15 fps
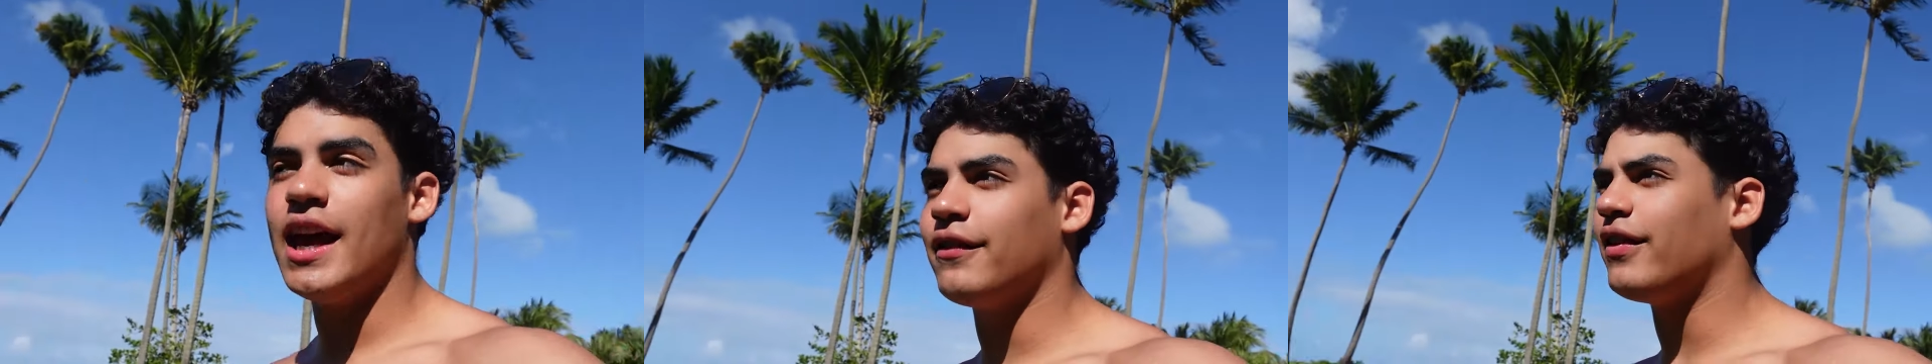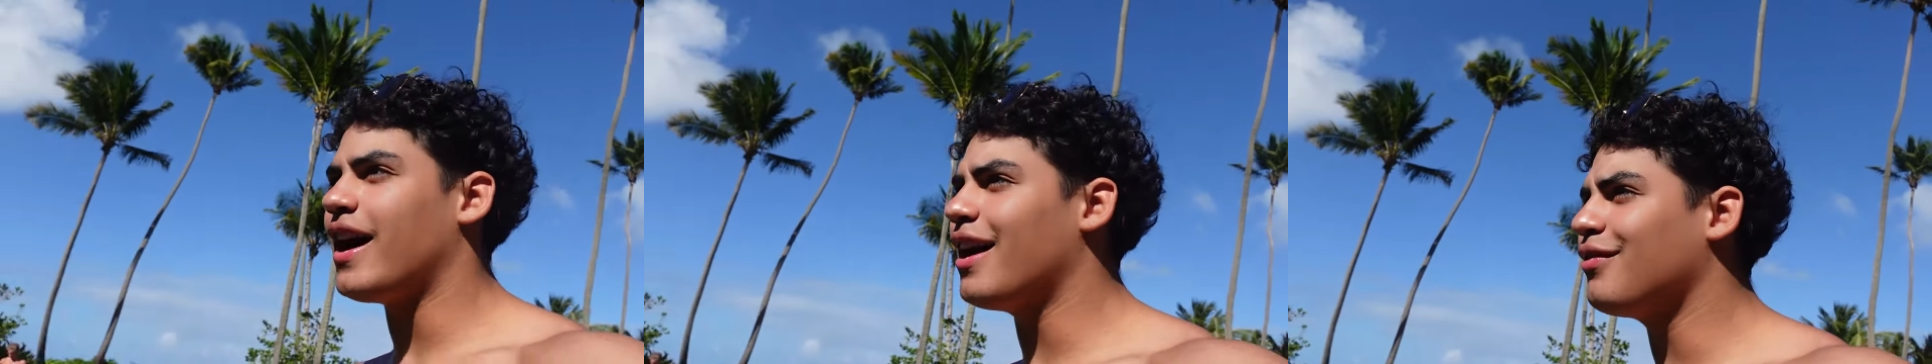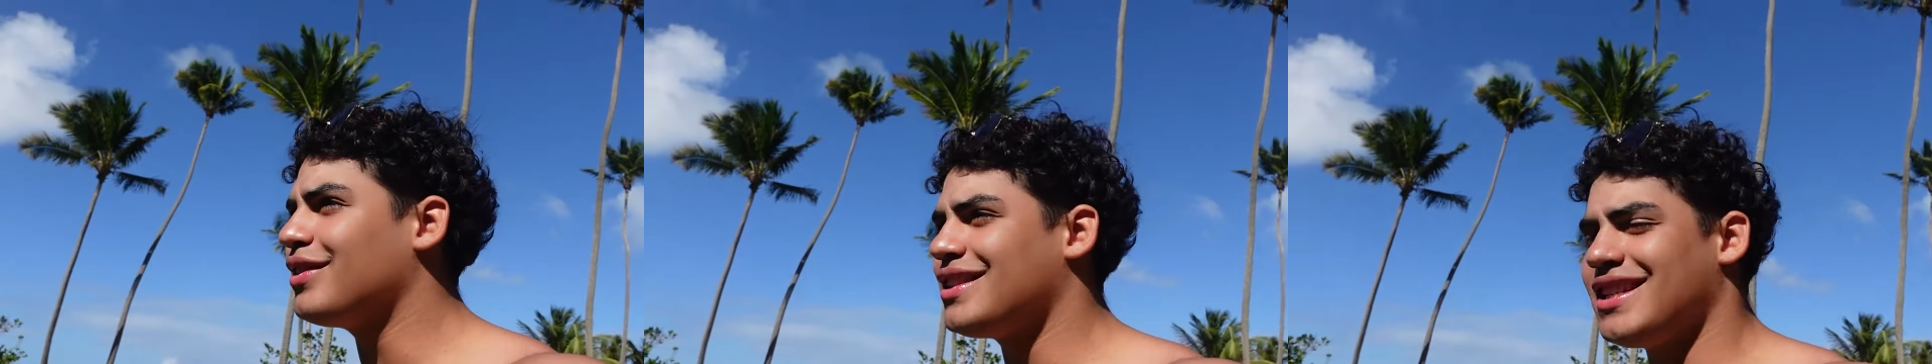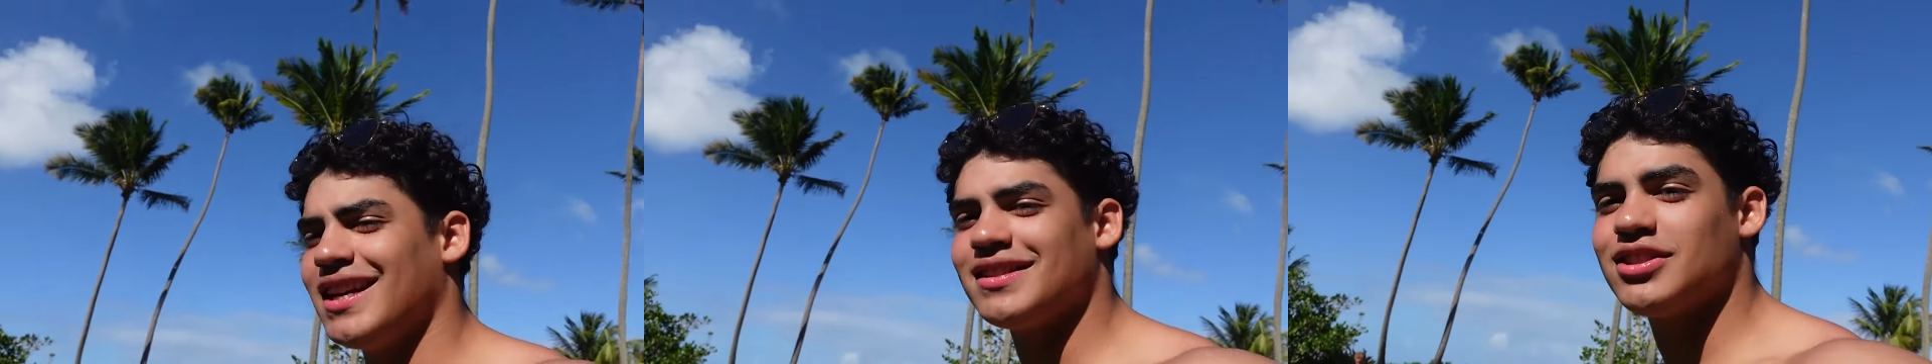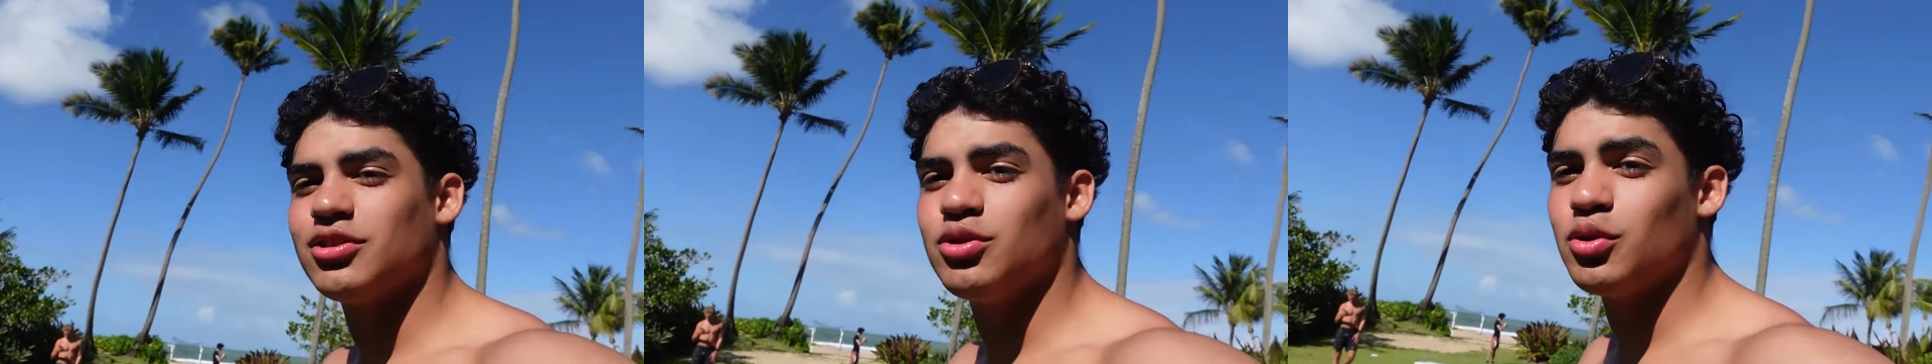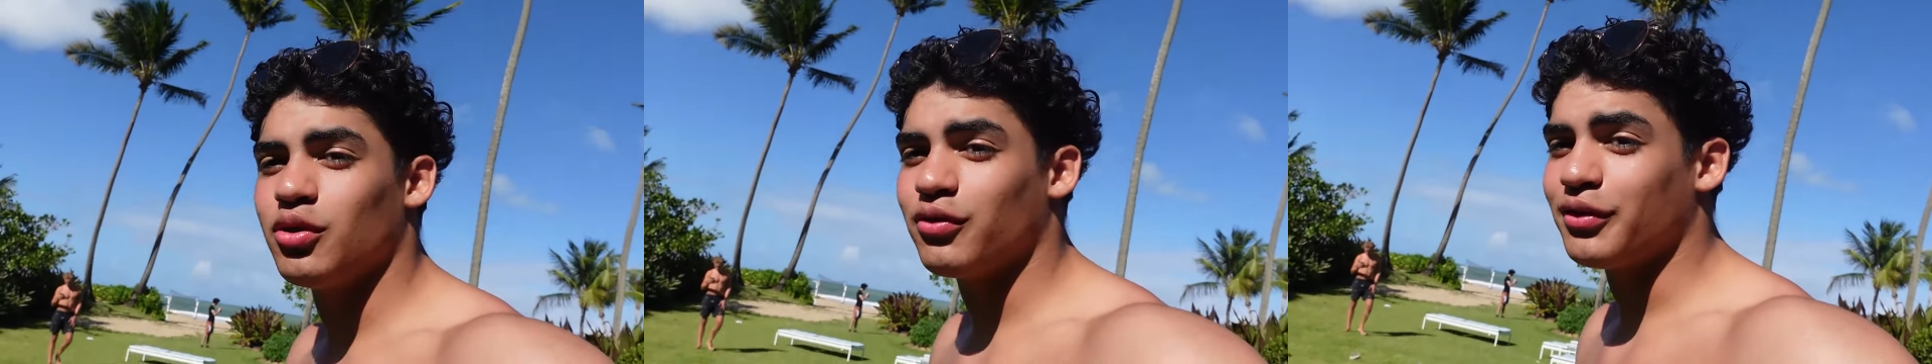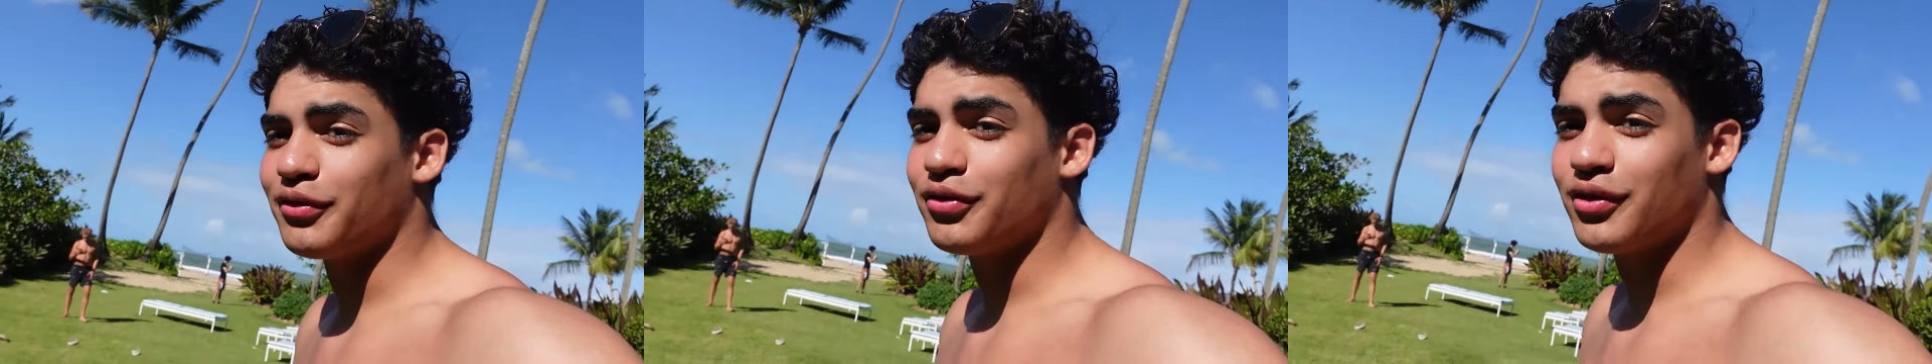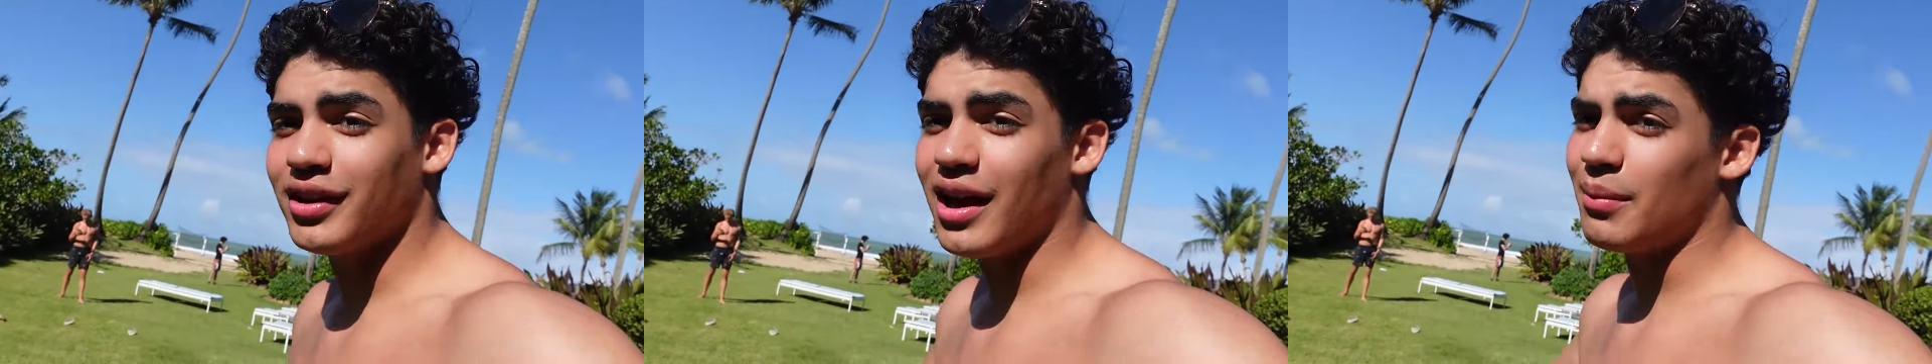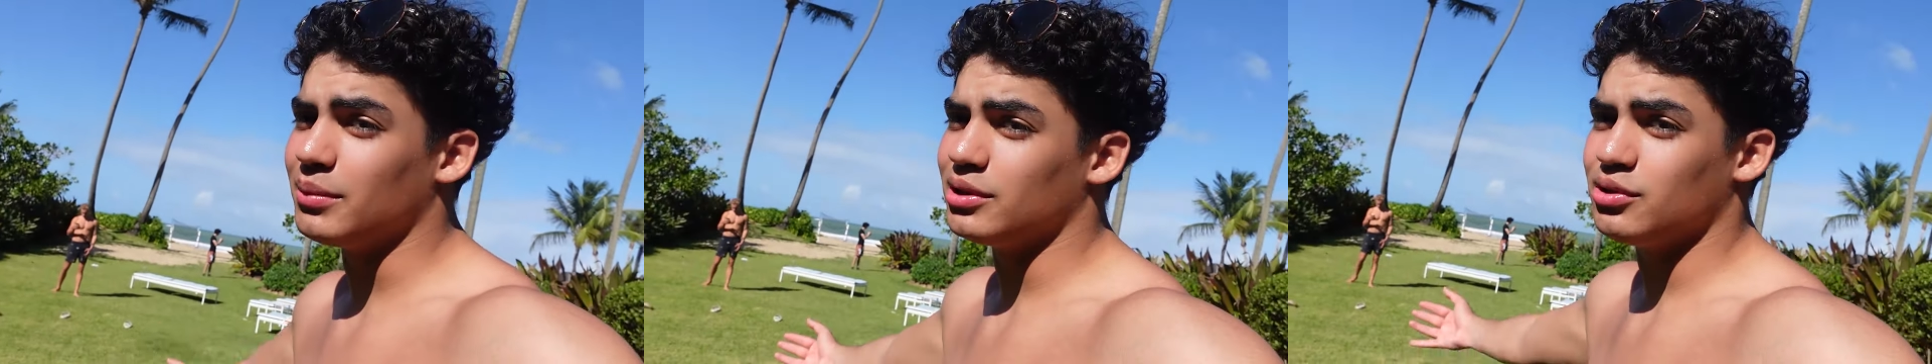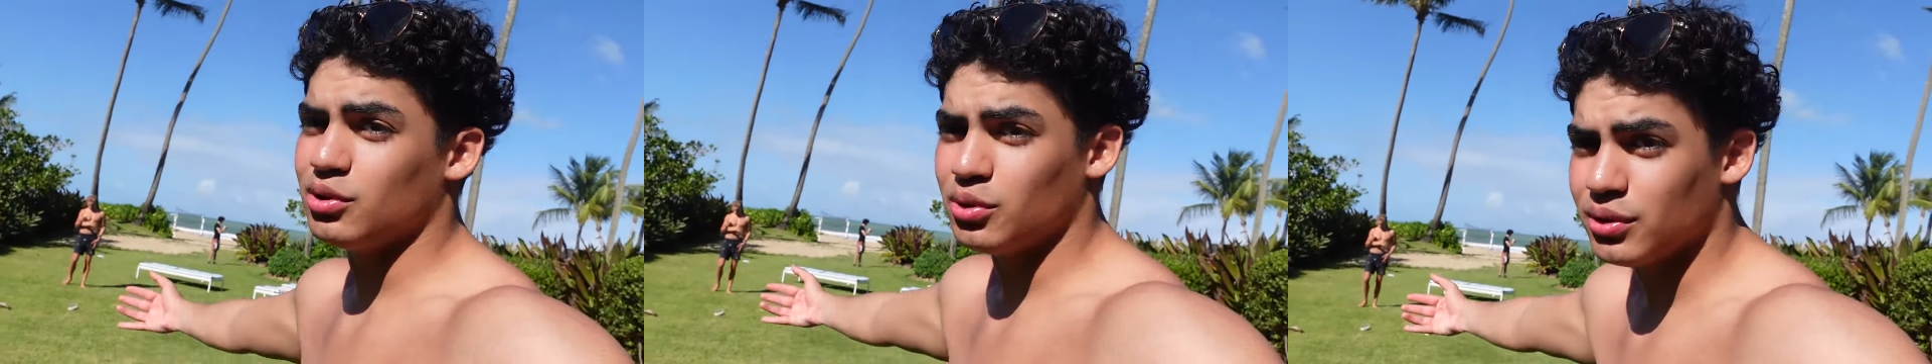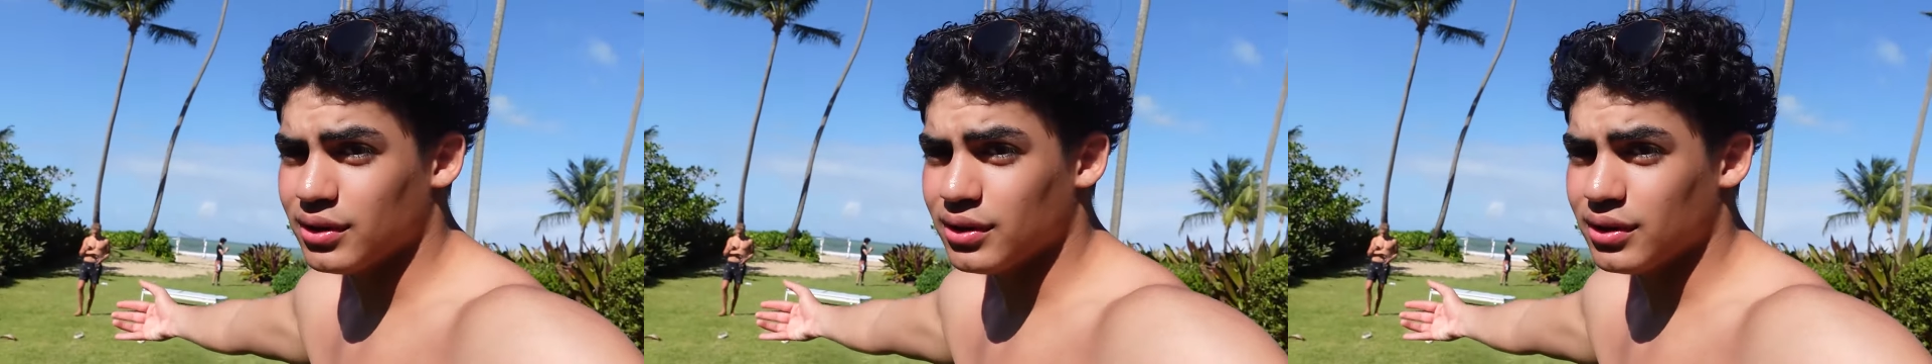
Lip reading: If I have the chance to do it for free, I'm gonna do